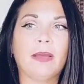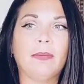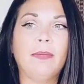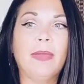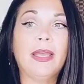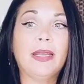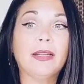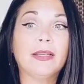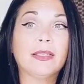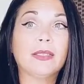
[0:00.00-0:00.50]

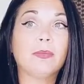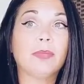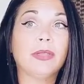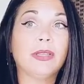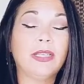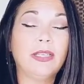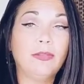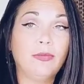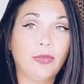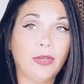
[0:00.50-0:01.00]
made us
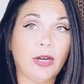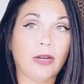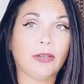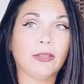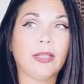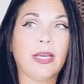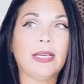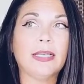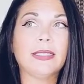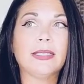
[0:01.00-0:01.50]
believe we
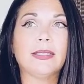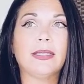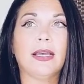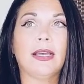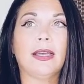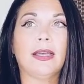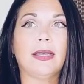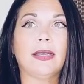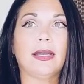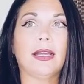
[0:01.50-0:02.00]
are less
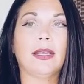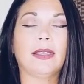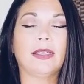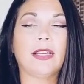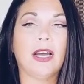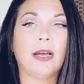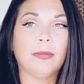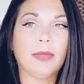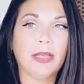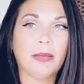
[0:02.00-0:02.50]
than,
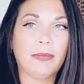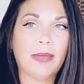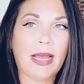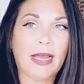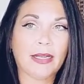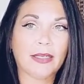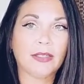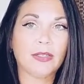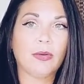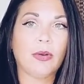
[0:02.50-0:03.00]
and coming
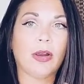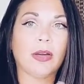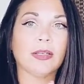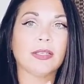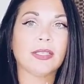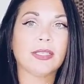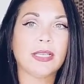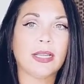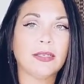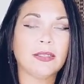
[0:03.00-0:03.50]
back to our
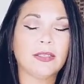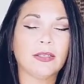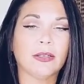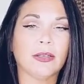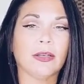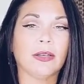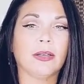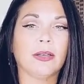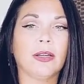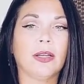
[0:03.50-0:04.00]

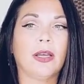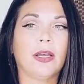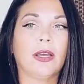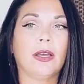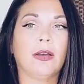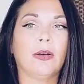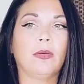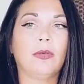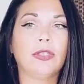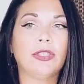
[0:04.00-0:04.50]
center,
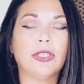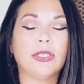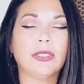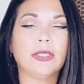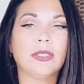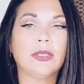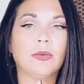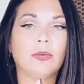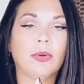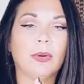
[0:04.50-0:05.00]
which
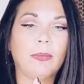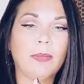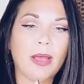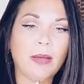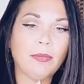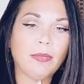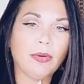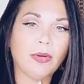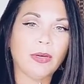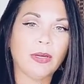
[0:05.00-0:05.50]
is the
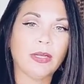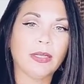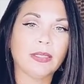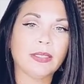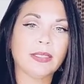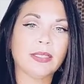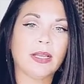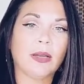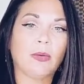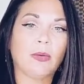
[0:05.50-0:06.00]

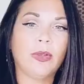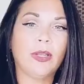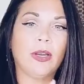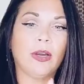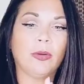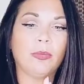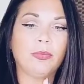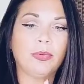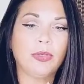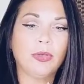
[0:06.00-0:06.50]
remembrance we
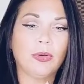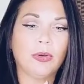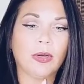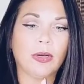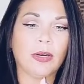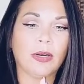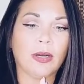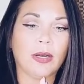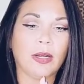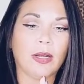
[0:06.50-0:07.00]
are
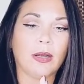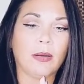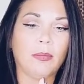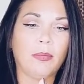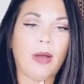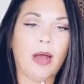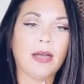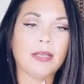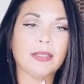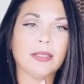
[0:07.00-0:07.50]
pure,
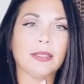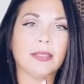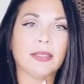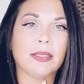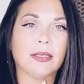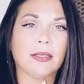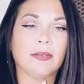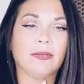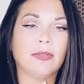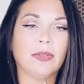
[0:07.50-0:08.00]

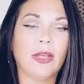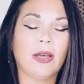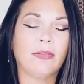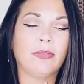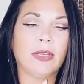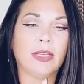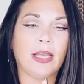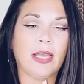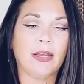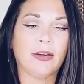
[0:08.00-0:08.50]
positive,
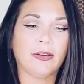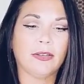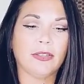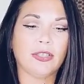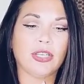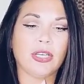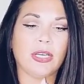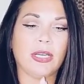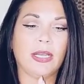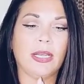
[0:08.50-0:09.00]
loving
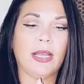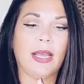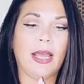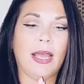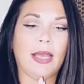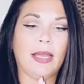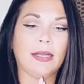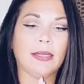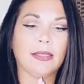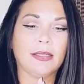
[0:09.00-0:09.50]
energy,
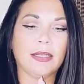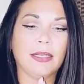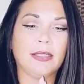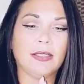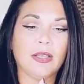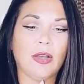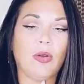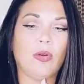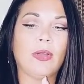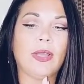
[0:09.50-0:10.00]
and
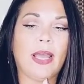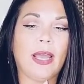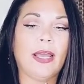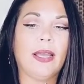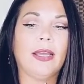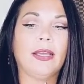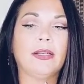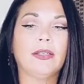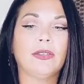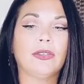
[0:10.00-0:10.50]
it's
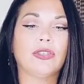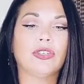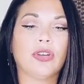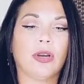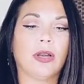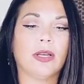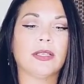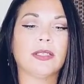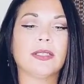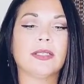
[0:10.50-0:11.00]
okay to
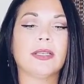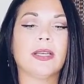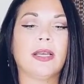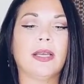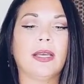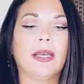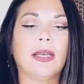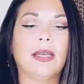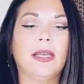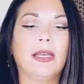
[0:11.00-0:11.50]
trust
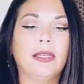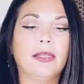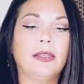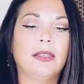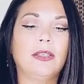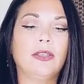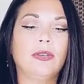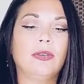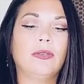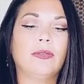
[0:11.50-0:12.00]
in
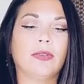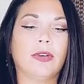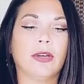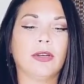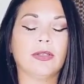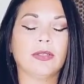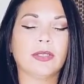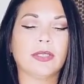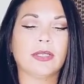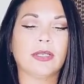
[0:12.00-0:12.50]
the
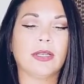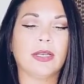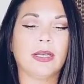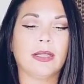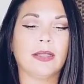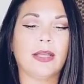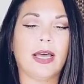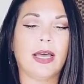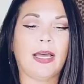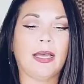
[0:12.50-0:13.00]
universe,
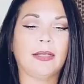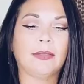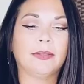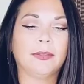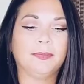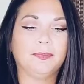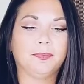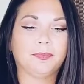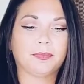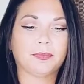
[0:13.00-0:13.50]
and
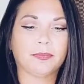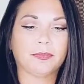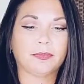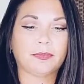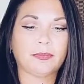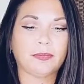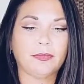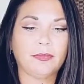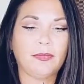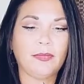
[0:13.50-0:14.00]
that
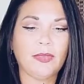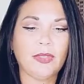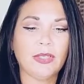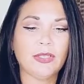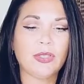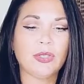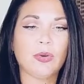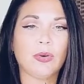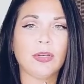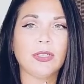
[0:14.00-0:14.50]

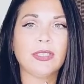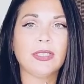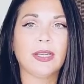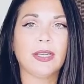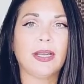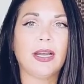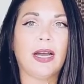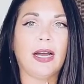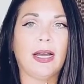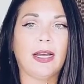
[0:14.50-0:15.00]
source
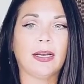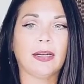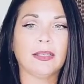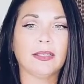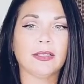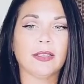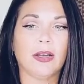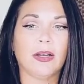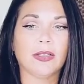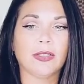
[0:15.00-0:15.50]
and God
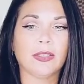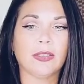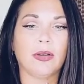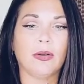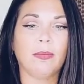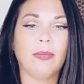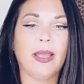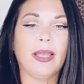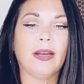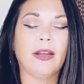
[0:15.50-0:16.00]
is
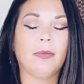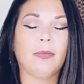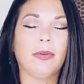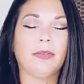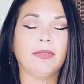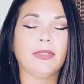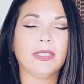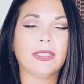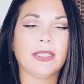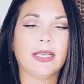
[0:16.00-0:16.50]
also made up
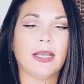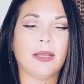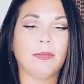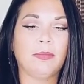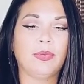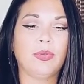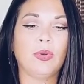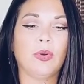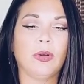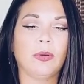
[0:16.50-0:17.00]
of the same
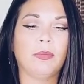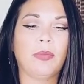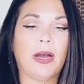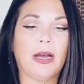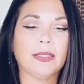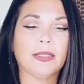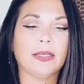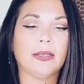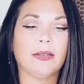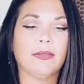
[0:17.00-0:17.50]
pure,
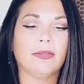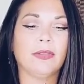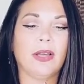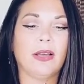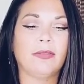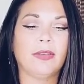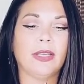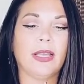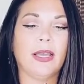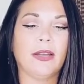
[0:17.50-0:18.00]
positive,
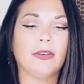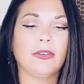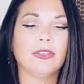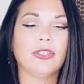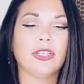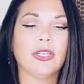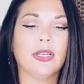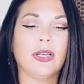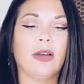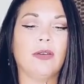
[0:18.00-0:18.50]
loving
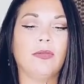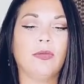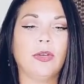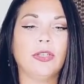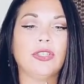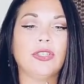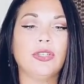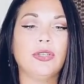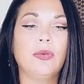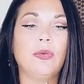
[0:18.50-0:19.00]
energy of
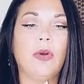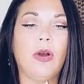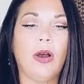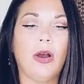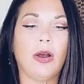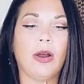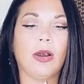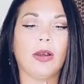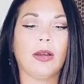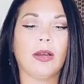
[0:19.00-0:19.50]
which you
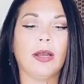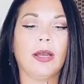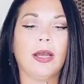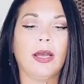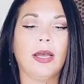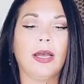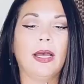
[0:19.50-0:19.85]
are